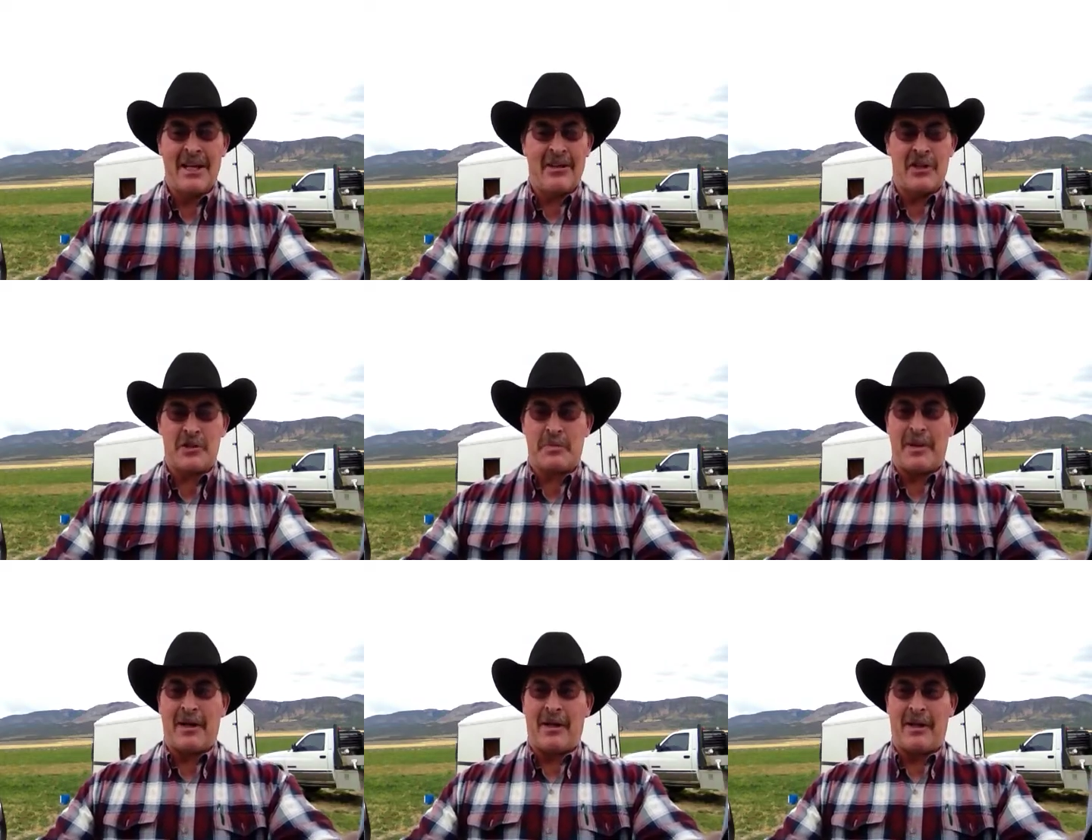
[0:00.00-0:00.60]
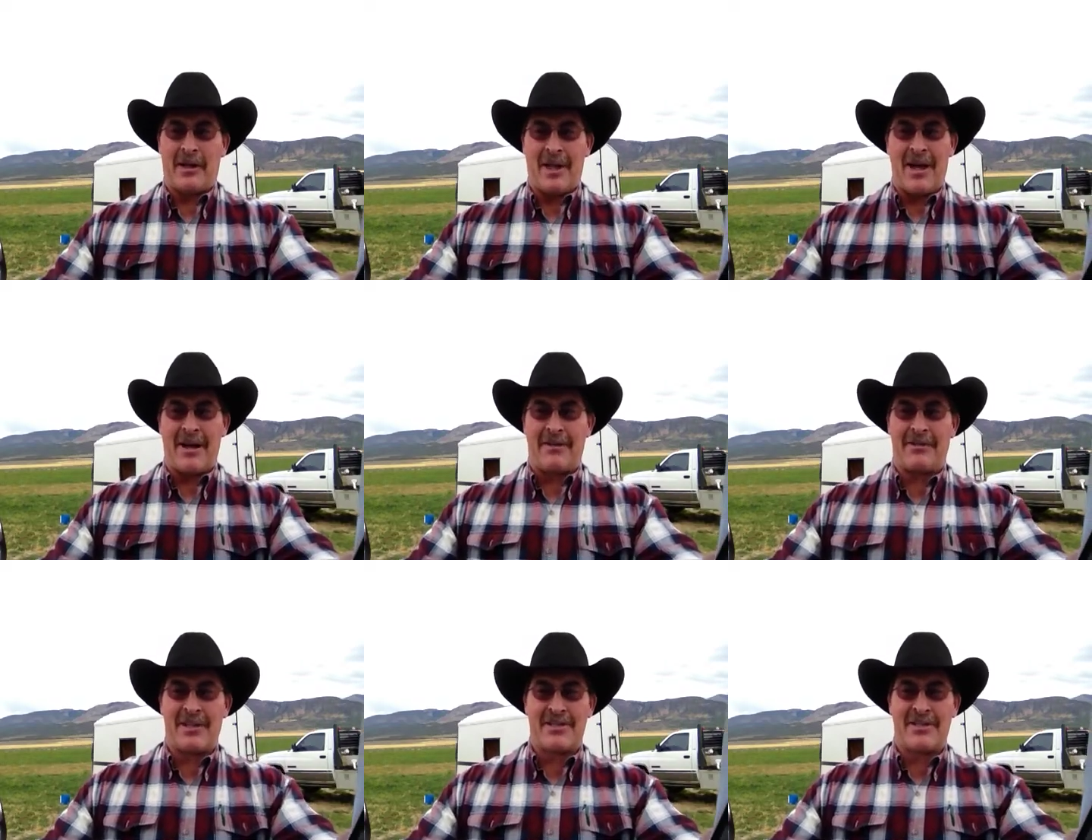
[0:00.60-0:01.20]
there's been a
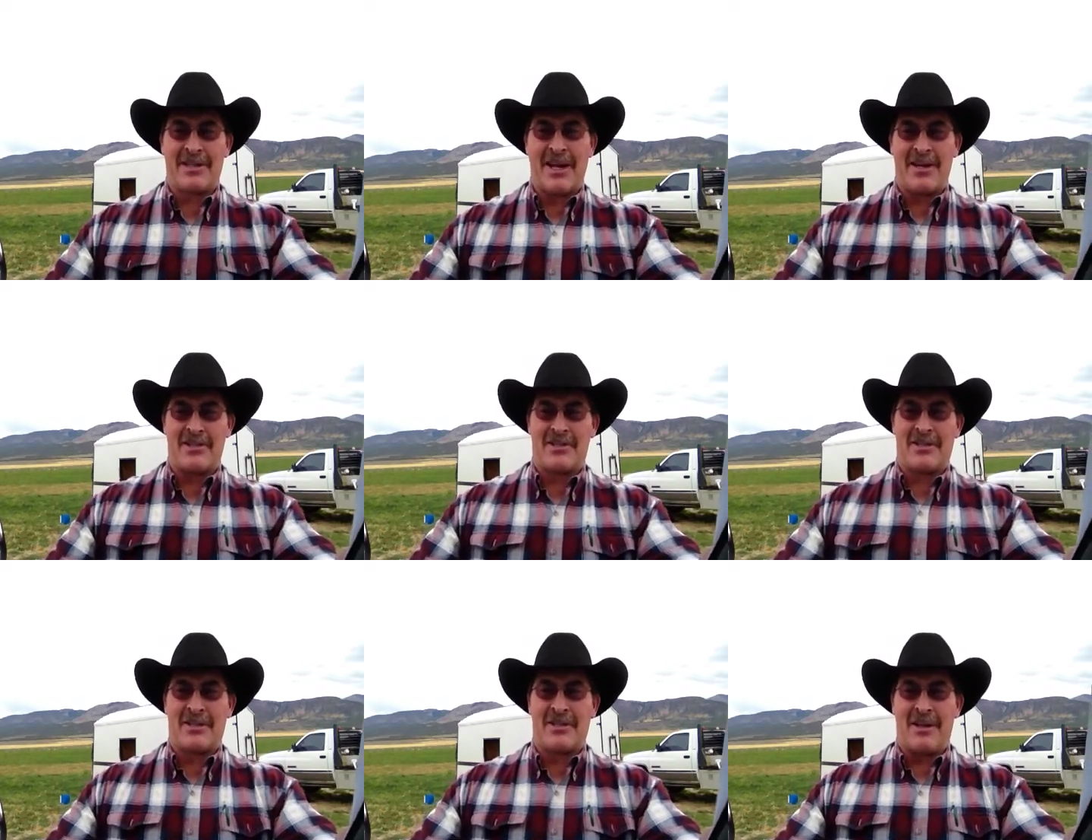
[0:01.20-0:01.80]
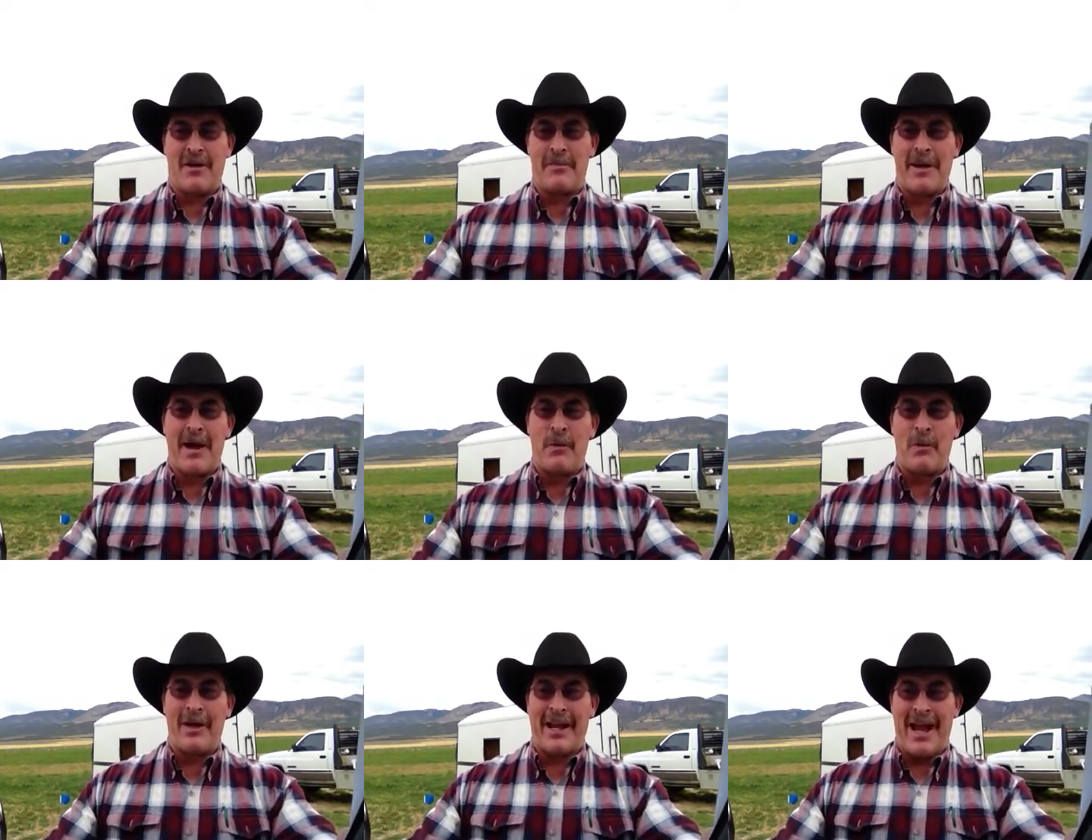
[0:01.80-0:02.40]
lot of discussion
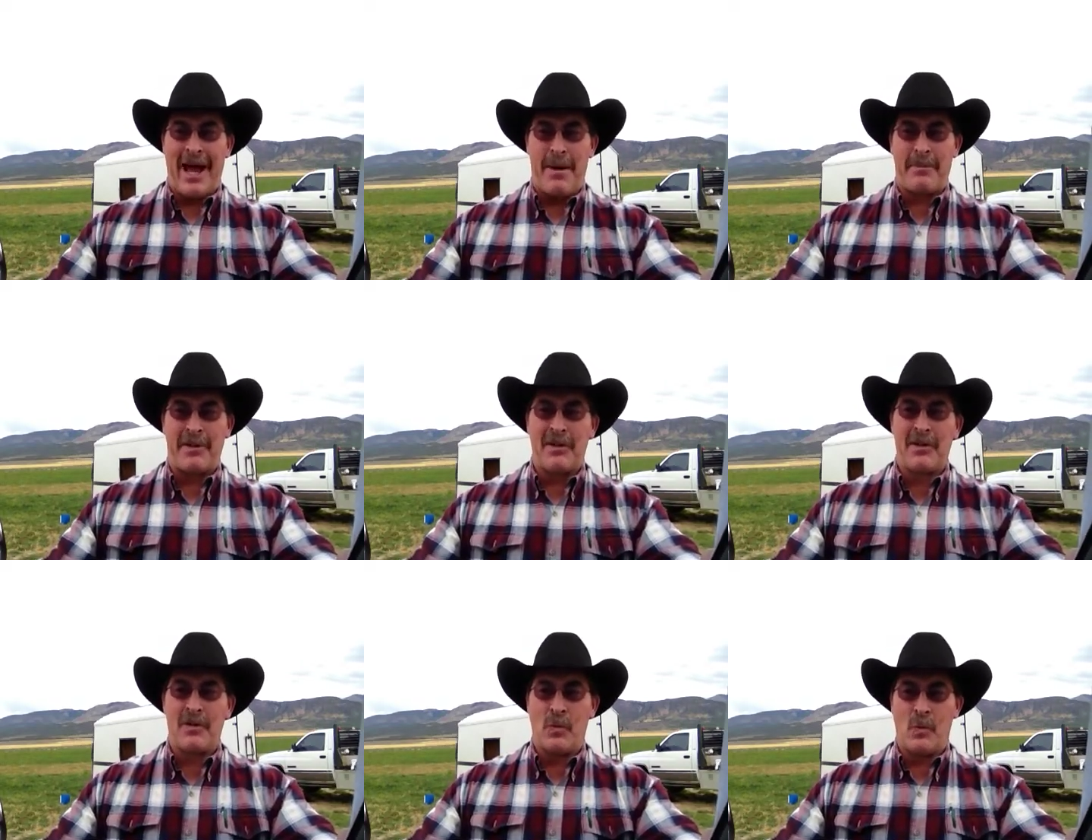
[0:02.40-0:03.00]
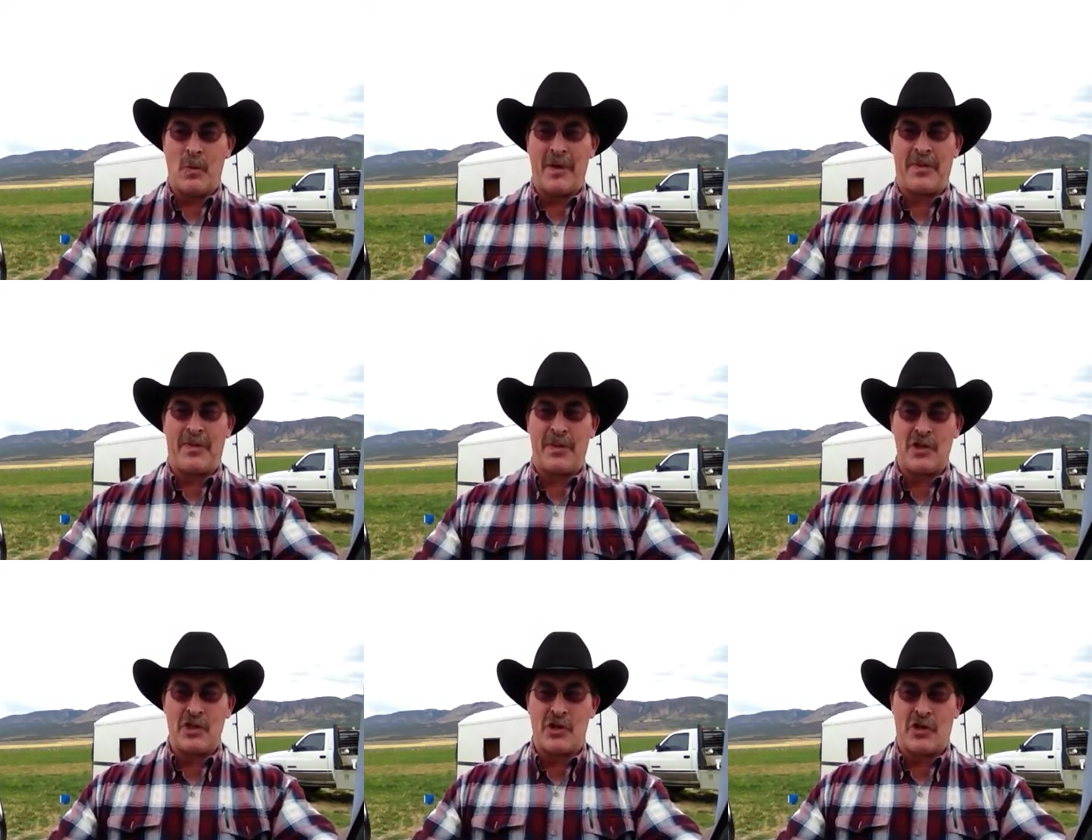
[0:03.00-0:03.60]
about what happened with
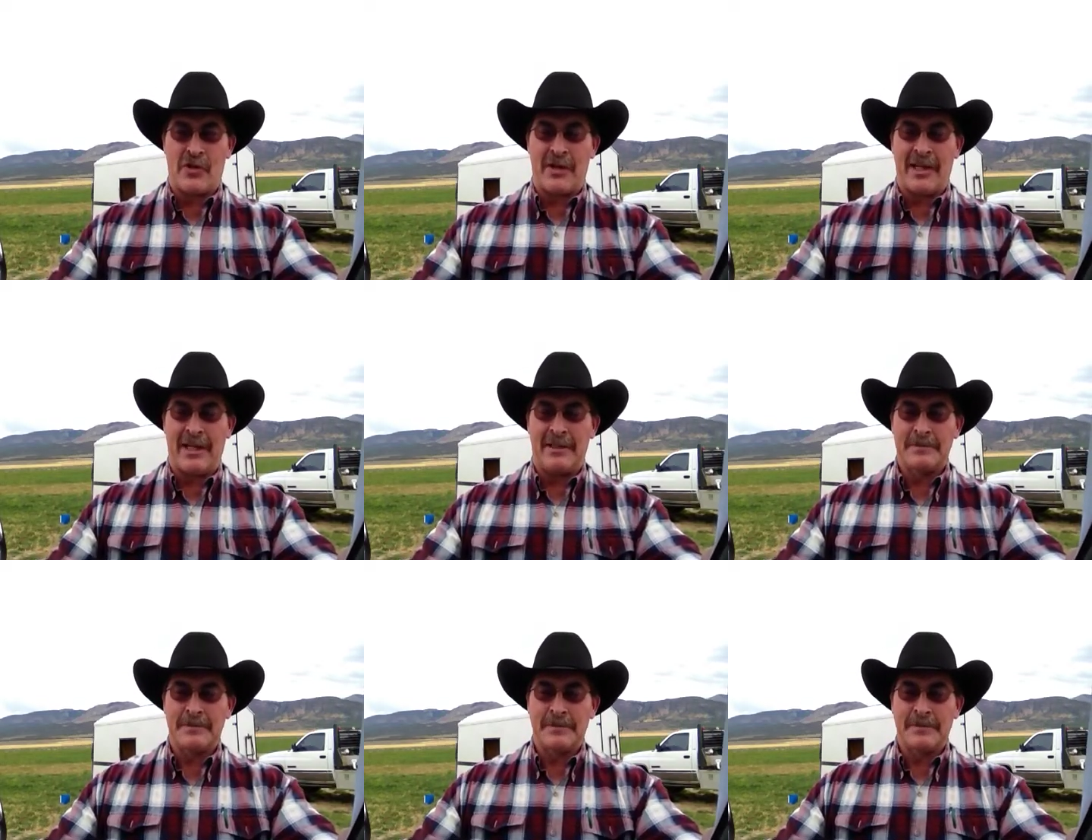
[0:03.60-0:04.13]
the jury.